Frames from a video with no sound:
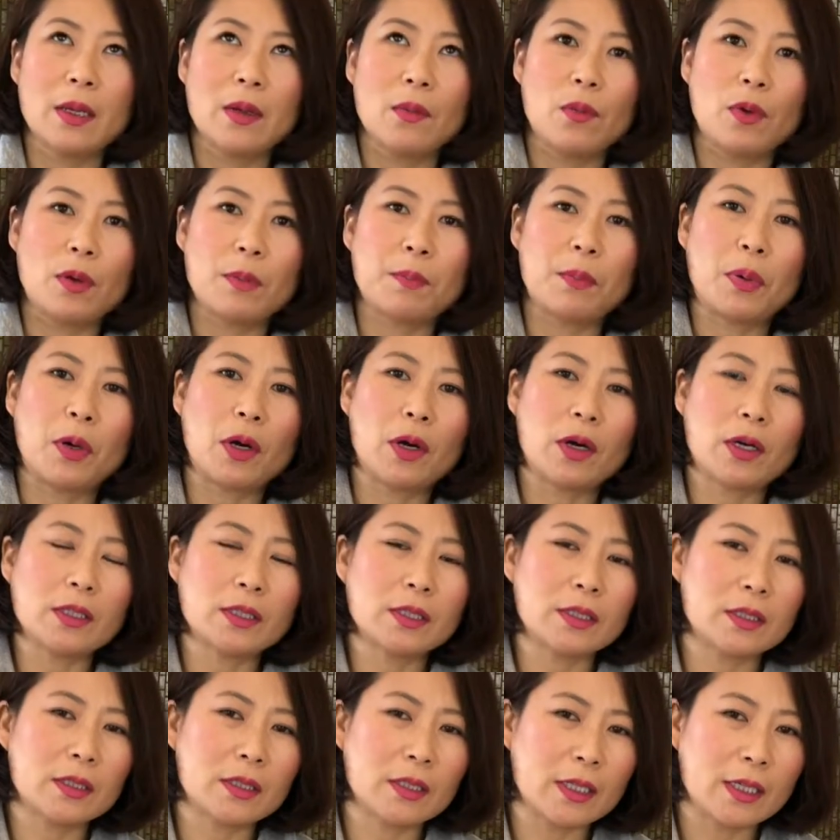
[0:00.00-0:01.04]
what
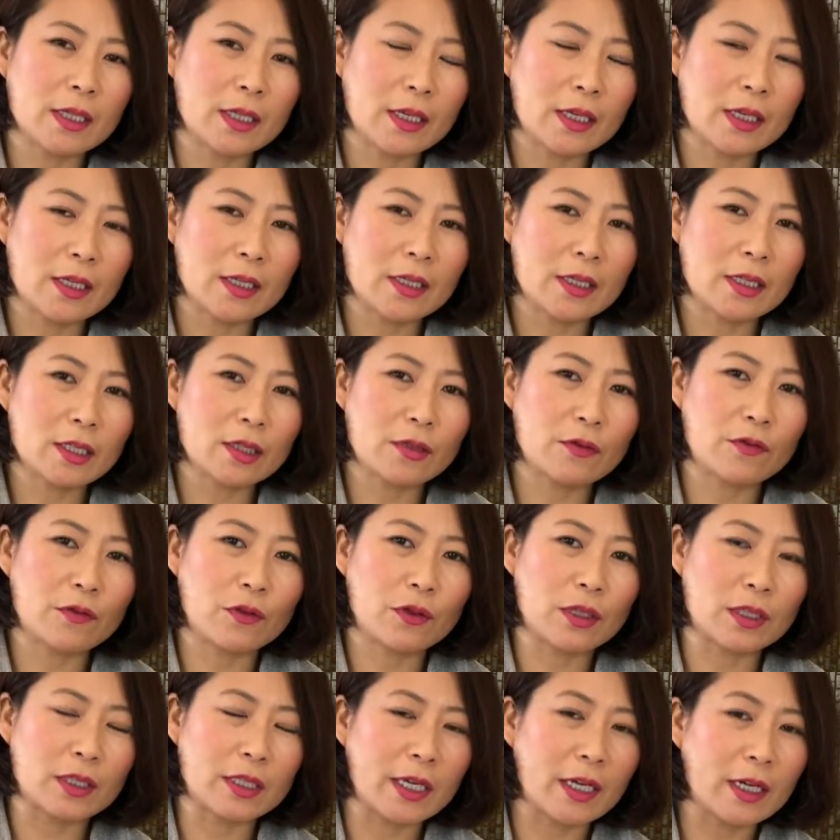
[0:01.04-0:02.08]
parsley is
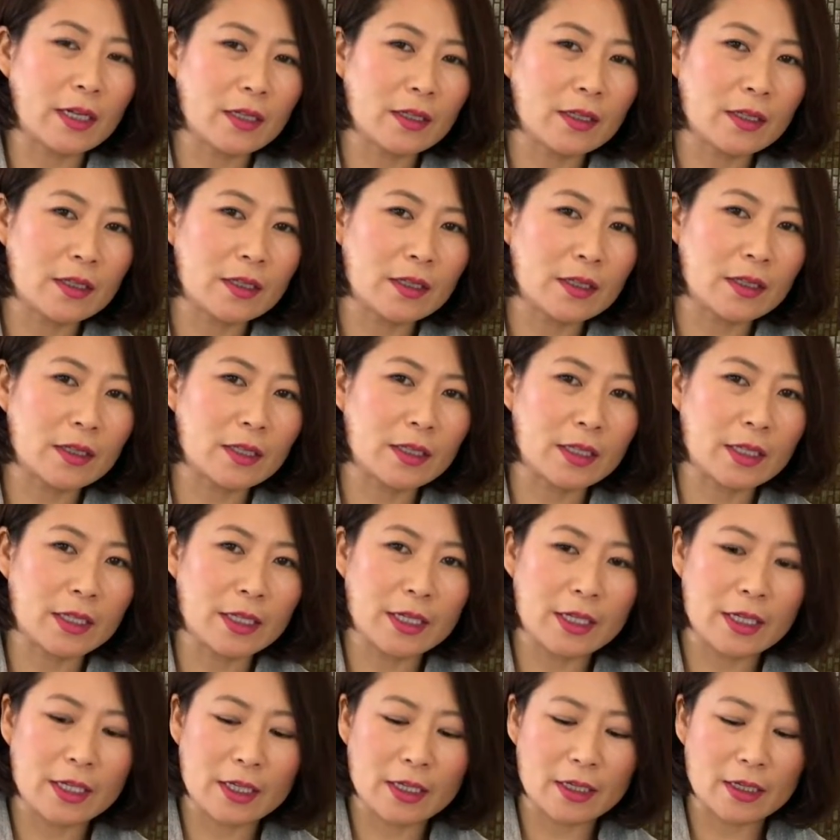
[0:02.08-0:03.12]
for Italian
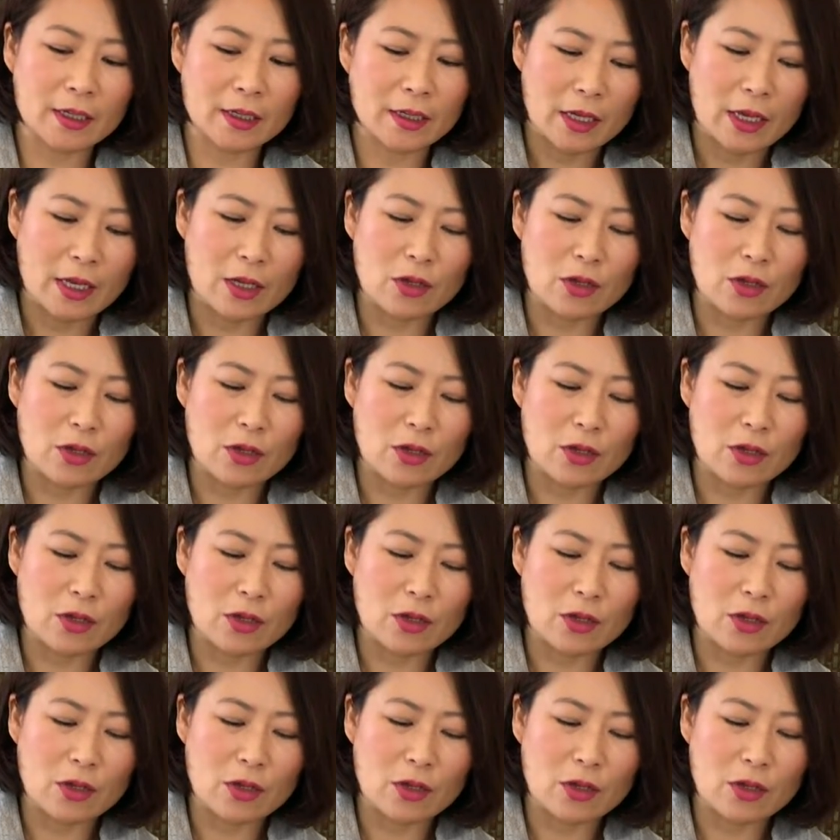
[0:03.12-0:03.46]
cooking,